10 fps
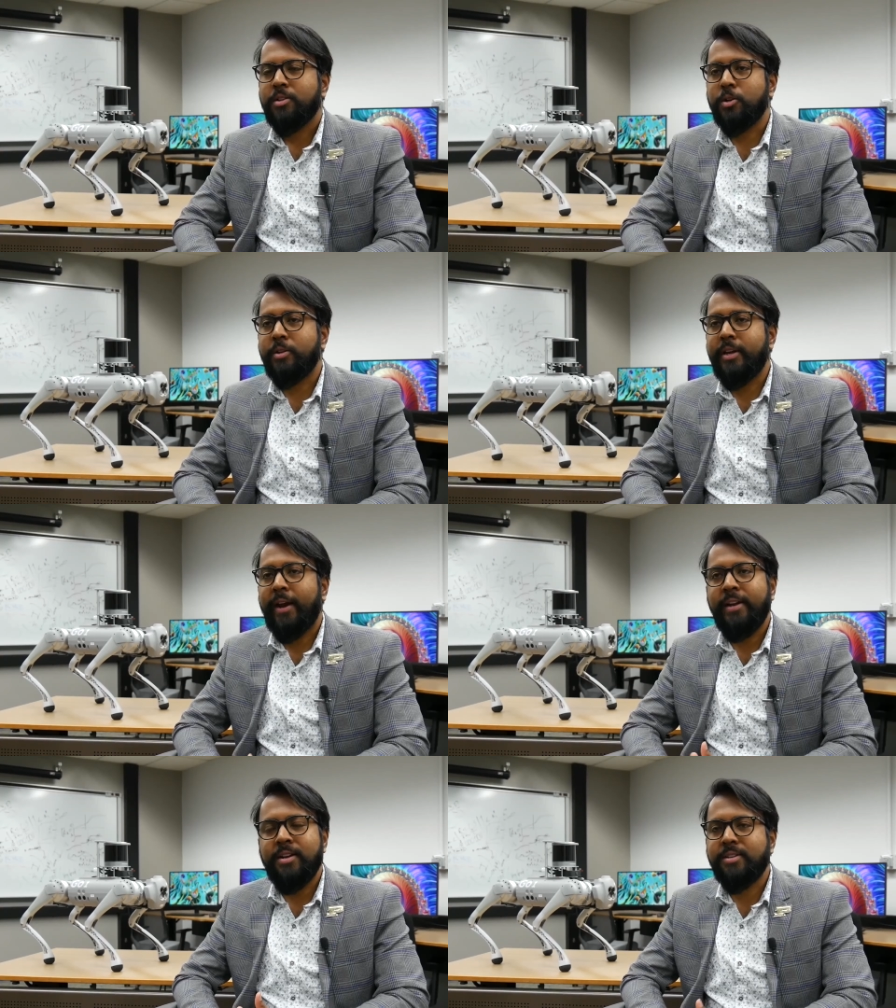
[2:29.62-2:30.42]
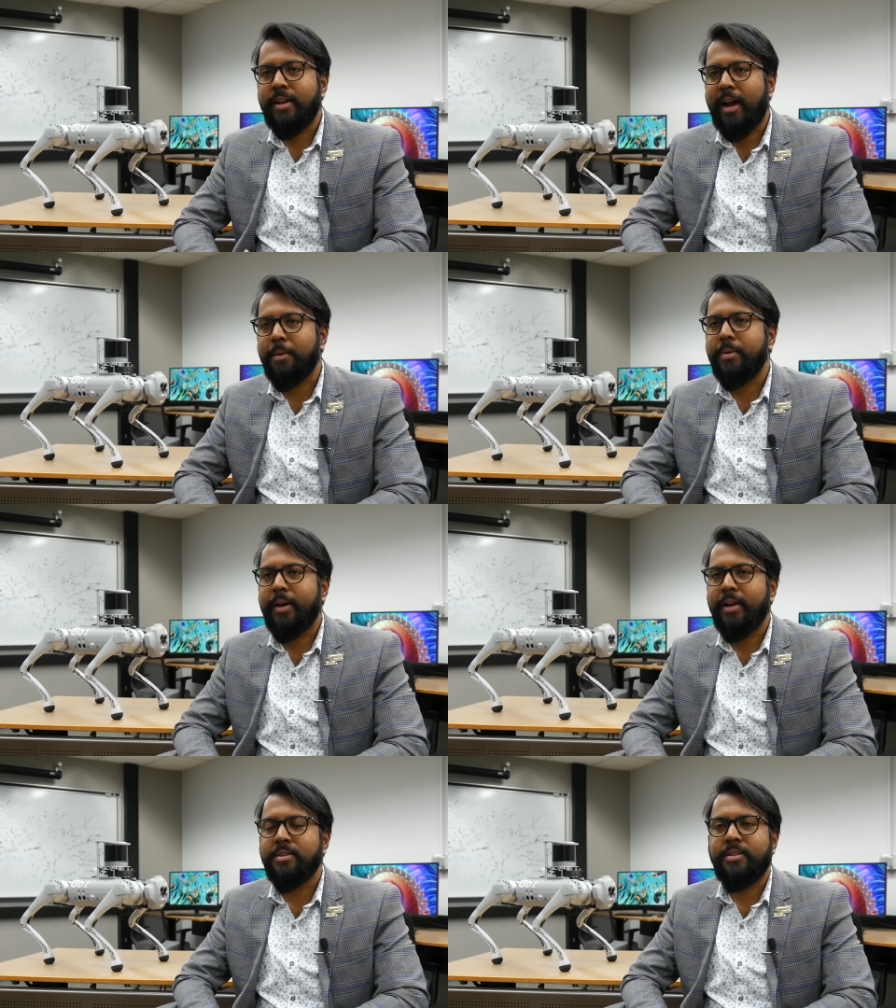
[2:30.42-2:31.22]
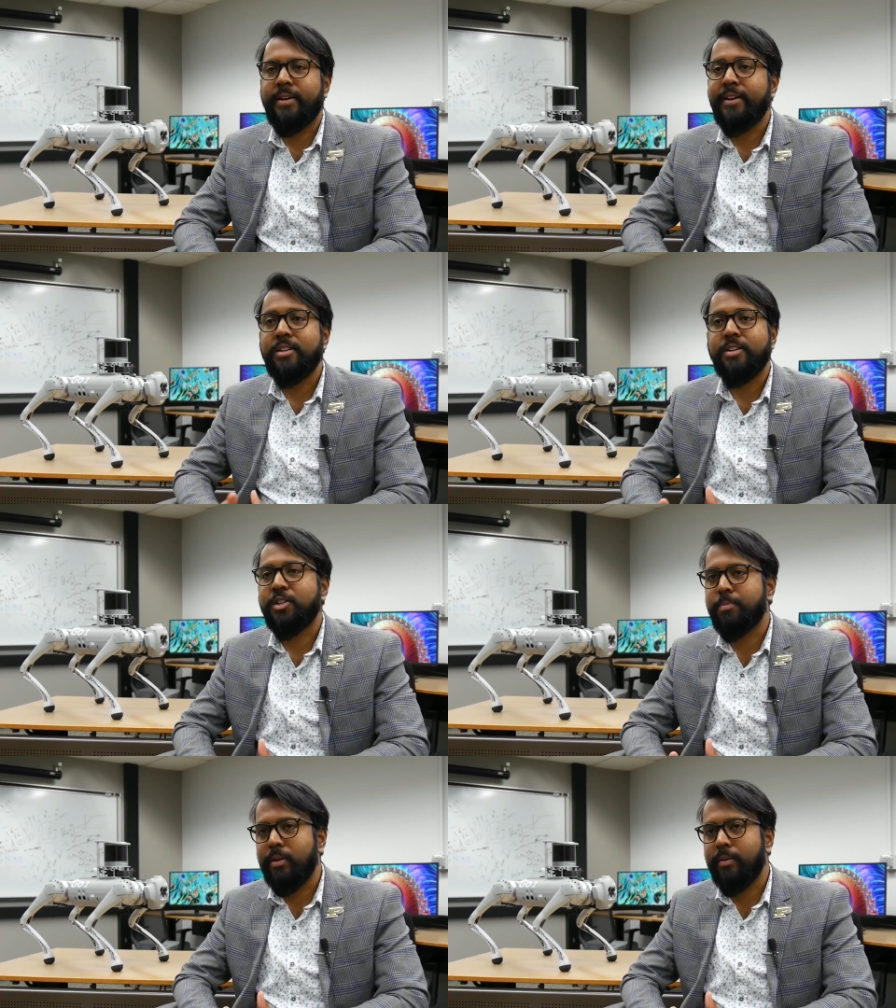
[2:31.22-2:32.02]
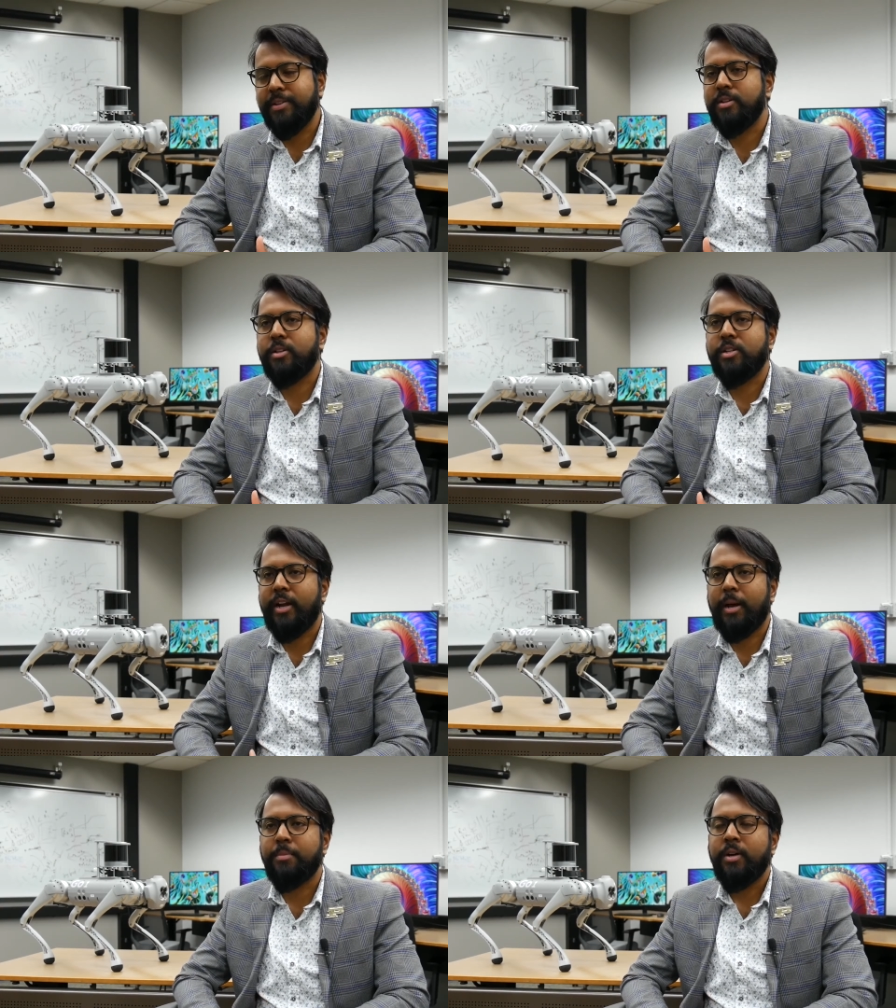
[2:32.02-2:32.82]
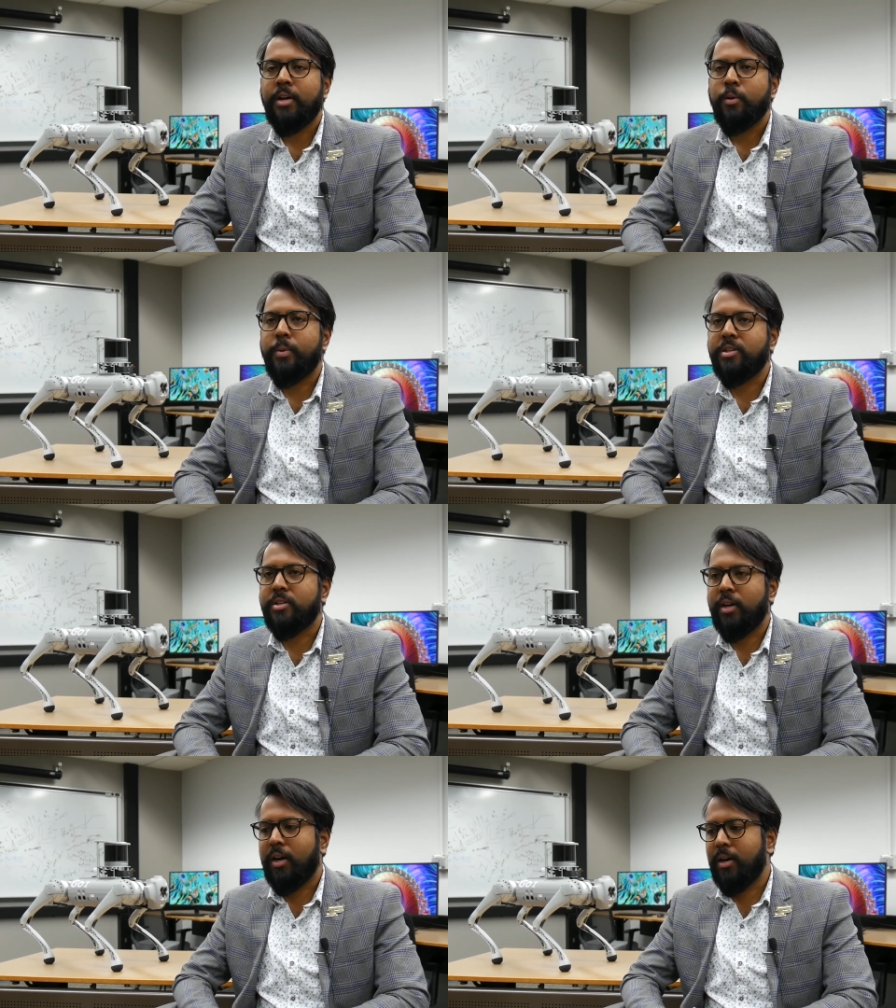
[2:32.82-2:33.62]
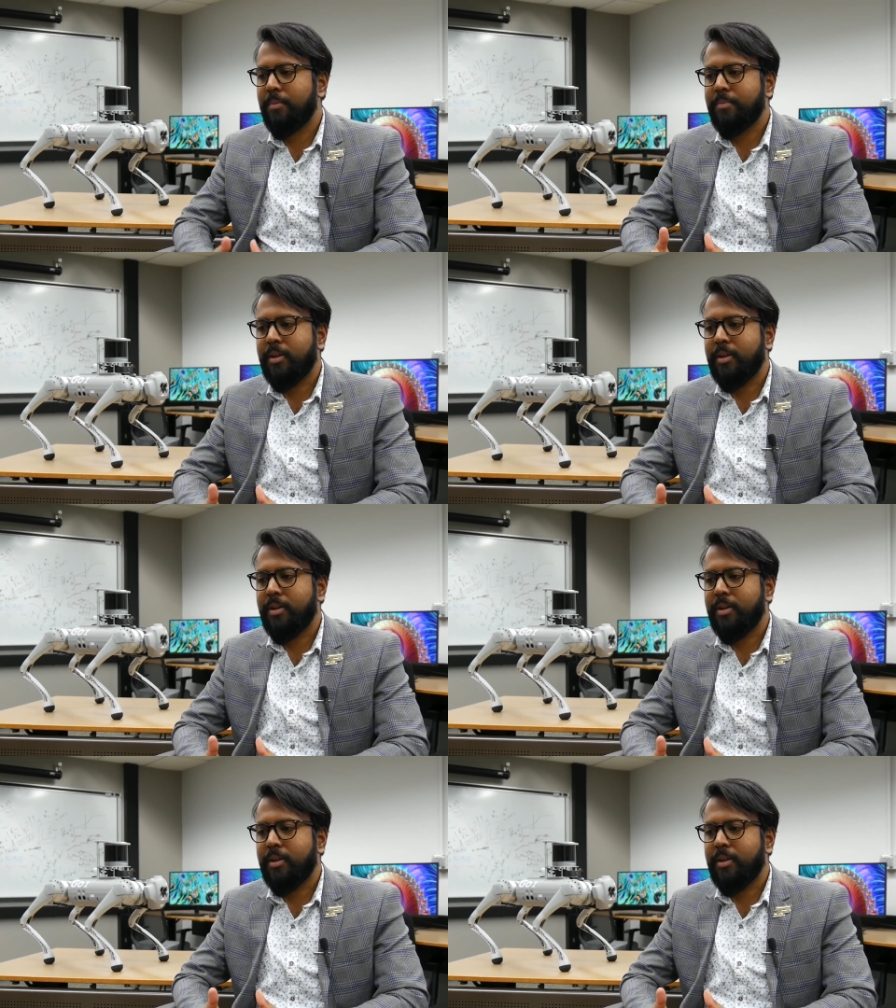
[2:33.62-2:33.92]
So the Ideas Lab is an interdisciplinary research lab which uh,